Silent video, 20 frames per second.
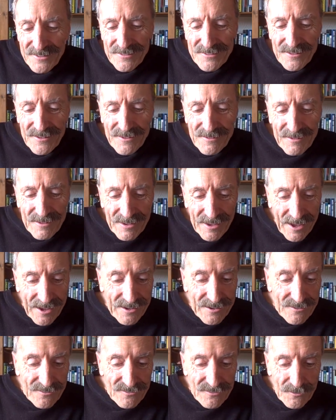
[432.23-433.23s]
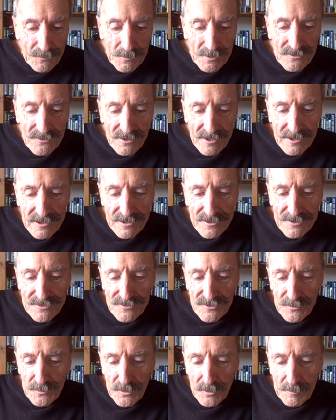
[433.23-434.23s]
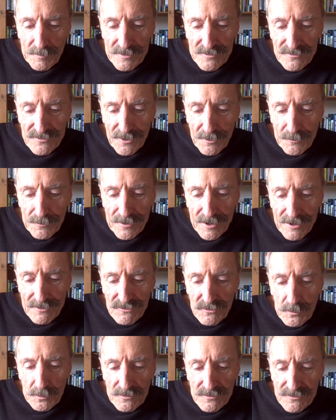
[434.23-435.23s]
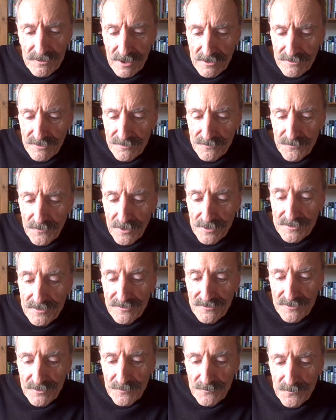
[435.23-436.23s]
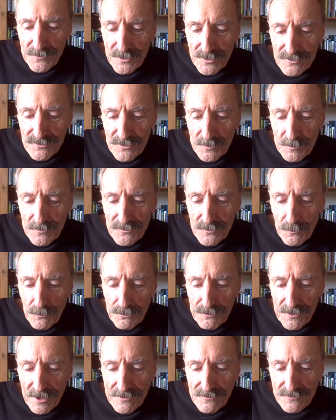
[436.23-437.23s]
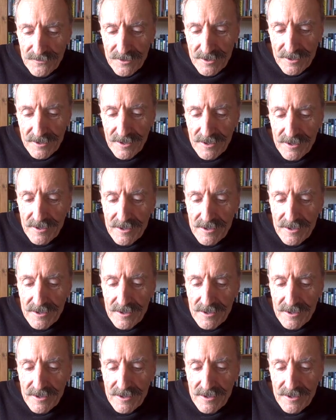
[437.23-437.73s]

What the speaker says: The case, in which a clergywoman told how she was satisfied his conversion was authentic,